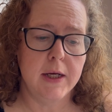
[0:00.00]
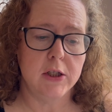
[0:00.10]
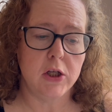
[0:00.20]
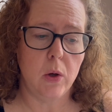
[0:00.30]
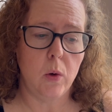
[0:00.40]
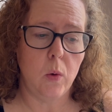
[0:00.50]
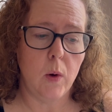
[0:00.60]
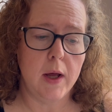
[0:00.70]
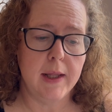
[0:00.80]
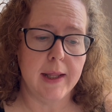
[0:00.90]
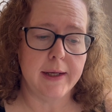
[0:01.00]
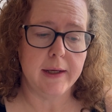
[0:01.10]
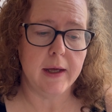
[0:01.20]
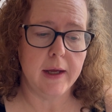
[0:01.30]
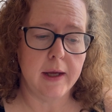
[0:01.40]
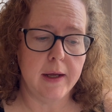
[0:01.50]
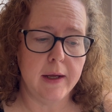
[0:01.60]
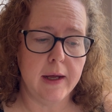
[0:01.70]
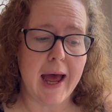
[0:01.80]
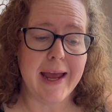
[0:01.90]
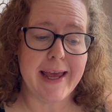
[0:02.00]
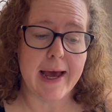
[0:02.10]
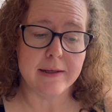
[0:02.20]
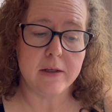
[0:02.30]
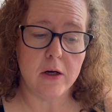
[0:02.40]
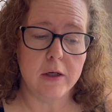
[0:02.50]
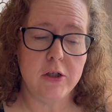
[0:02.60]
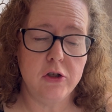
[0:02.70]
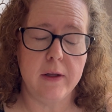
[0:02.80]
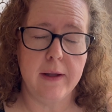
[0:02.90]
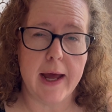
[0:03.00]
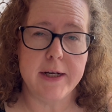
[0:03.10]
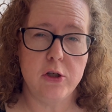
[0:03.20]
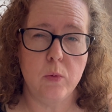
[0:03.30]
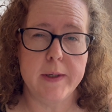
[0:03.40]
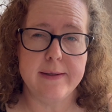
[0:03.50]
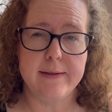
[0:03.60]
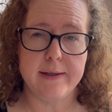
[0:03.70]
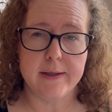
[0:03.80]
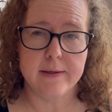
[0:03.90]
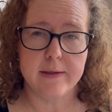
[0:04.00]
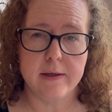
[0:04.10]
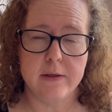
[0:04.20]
So like I cast it on July 26th,